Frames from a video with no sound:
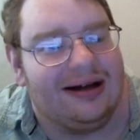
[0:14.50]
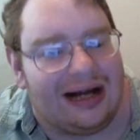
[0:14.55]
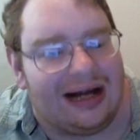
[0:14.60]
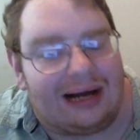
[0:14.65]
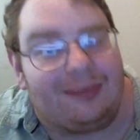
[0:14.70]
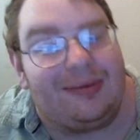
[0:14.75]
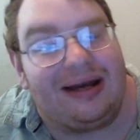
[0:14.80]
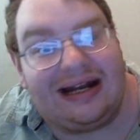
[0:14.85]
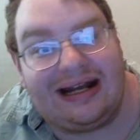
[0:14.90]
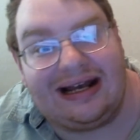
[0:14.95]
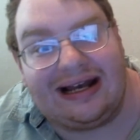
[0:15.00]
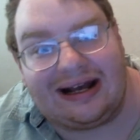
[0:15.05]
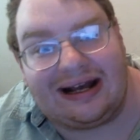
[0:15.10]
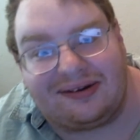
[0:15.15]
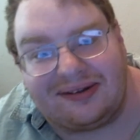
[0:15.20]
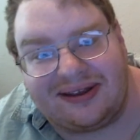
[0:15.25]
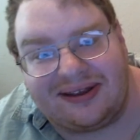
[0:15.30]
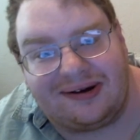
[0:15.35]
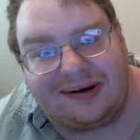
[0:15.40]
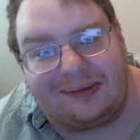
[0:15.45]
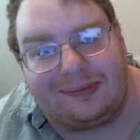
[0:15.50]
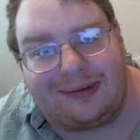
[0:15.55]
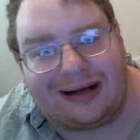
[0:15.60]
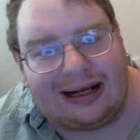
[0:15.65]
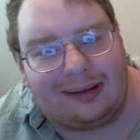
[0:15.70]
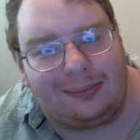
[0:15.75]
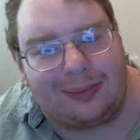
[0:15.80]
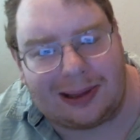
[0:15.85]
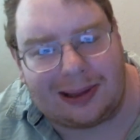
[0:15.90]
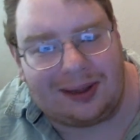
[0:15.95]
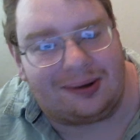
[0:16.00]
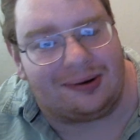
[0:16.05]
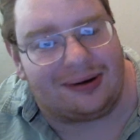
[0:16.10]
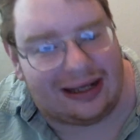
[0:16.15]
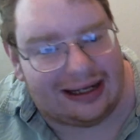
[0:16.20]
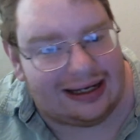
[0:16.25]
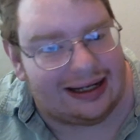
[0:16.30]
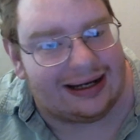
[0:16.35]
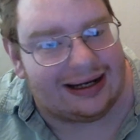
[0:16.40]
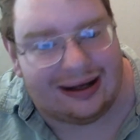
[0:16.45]
I'm eating healthier, but I'm still
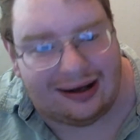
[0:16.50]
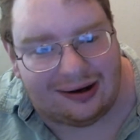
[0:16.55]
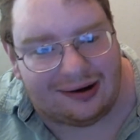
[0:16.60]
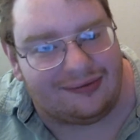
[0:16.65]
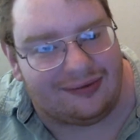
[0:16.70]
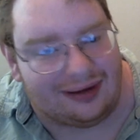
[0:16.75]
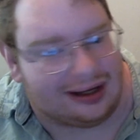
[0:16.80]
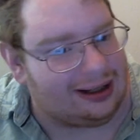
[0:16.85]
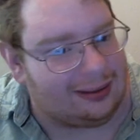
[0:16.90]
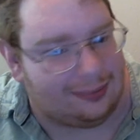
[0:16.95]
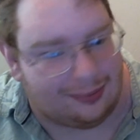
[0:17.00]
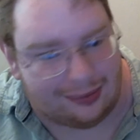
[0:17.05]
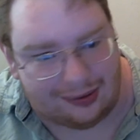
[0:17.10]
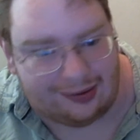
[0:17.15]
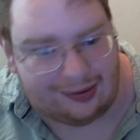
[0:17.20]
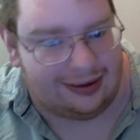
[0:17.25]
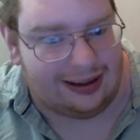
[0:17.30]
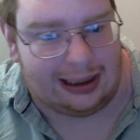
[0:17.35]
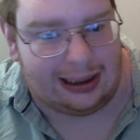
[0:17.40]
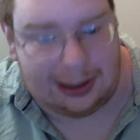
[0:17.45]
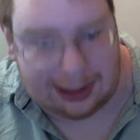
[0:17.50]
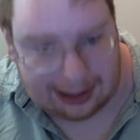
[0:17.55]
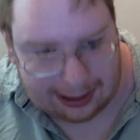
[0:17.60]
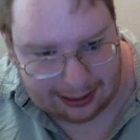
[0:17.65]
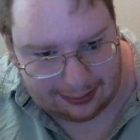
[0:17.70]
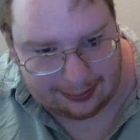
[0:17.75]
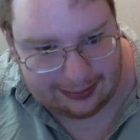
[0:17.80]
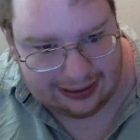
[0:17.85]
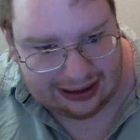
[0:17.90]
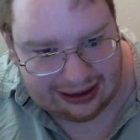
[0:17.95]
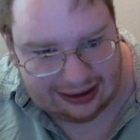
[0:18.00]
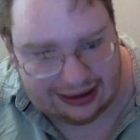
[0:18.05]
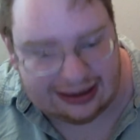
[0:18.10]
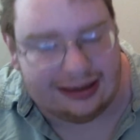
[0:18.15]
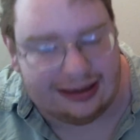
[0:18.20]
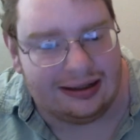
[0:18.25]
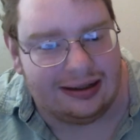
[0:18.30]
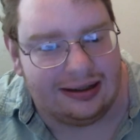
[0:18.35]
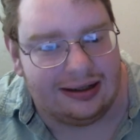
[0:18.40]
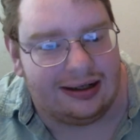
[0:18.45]
eating a hell of a lot more than I should be.
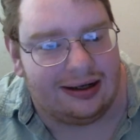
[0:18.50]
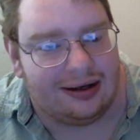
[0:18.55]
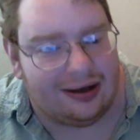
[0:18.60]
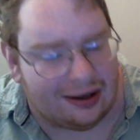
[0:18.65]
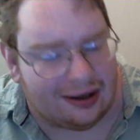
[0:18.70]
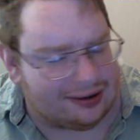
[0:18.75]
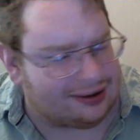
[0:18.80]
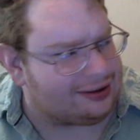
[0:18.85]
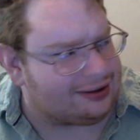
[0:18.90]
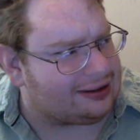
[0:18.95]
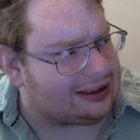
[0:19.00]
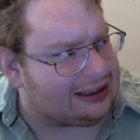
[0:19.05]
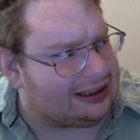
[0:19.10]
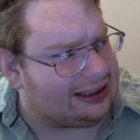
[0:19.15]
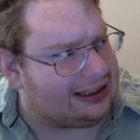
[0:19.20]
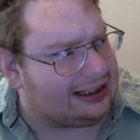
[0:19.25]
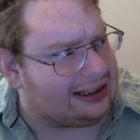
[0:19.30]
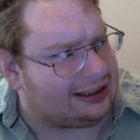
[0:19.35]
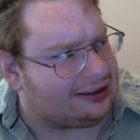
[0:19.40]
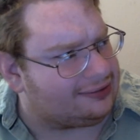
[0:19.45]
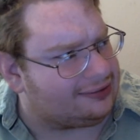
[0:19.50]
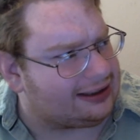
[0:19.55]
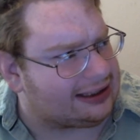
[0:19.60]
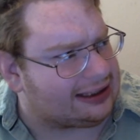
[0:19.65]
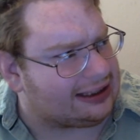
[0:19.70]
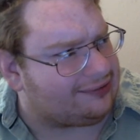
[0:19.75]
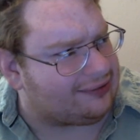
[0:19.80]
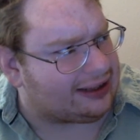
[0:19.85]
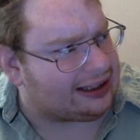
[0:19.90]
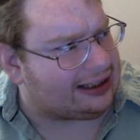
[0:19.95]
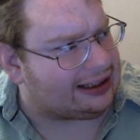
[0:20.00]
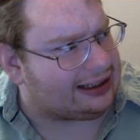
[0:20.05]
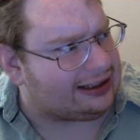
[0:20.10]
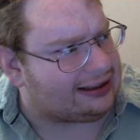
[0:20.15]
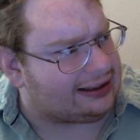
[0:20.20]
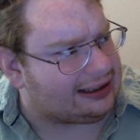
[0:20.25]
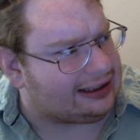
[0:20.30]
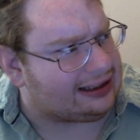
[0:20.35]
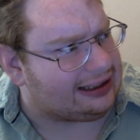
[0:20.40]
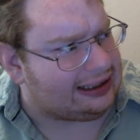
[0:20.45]
Although today I don't think I've had
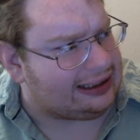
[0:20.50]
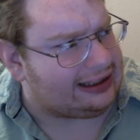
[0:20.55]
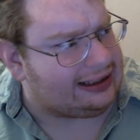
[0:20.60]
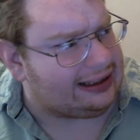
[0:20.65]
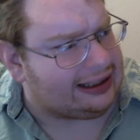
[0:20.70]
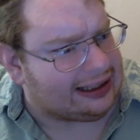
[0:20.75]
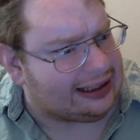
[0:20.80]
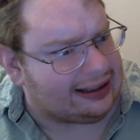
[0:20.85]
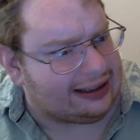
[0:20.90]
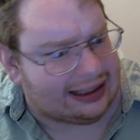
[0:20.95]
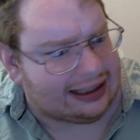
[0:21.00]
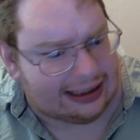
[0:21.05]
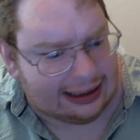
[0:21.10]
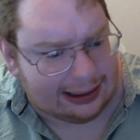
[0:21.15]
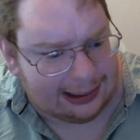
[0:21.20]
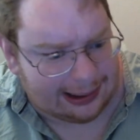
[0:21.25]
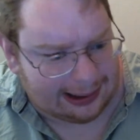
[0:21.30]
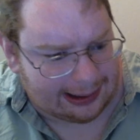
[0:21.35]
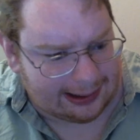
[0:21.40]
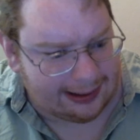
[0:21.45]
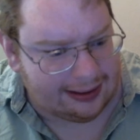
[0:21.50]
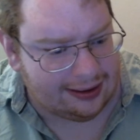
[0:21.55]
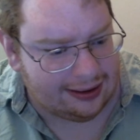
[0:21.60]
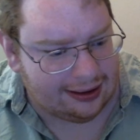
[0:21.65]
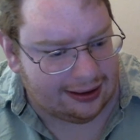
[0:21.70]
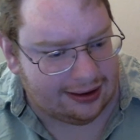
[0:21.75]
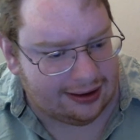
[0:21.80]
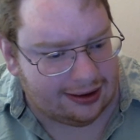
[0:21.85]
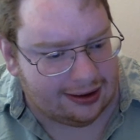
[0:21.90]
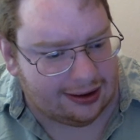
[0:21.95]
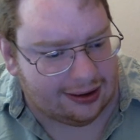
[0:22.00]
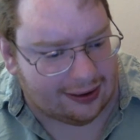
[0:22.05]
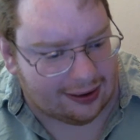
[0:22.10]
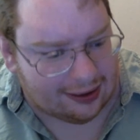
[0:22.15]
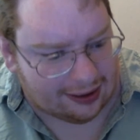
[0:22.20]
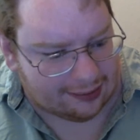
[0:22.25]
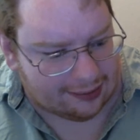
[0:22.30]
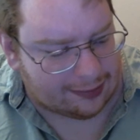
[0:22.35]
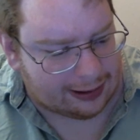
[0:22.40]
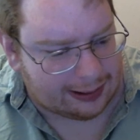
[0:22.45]
anything to eat yet, and it's
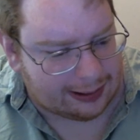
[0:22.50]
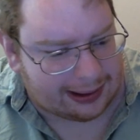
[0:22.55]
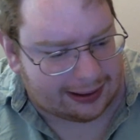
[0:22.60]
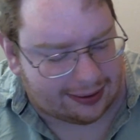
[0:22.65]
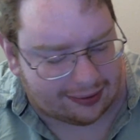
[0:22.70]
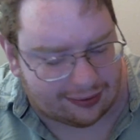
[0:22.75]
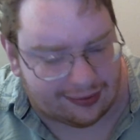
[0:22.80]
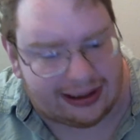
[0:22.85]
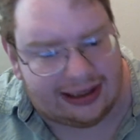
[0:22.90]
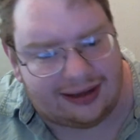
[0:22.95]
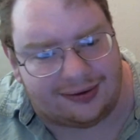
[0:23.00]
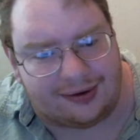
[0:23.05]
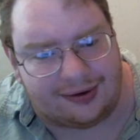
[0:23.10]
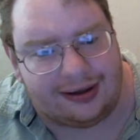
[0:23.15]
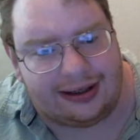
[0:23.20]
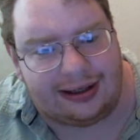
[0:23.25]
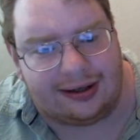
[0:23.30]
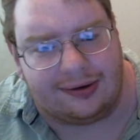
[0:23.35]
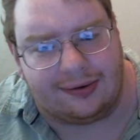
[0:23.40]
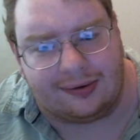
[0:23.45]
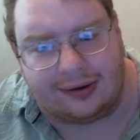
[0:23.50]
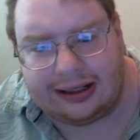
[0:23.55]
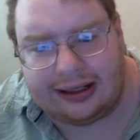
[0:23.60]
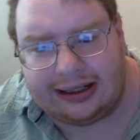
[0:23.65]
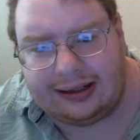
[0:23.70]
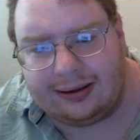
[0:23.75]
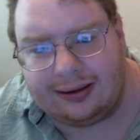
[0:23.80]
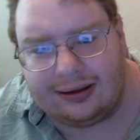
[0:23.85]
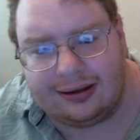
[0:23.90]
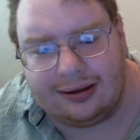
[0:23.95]
almost three thirty already.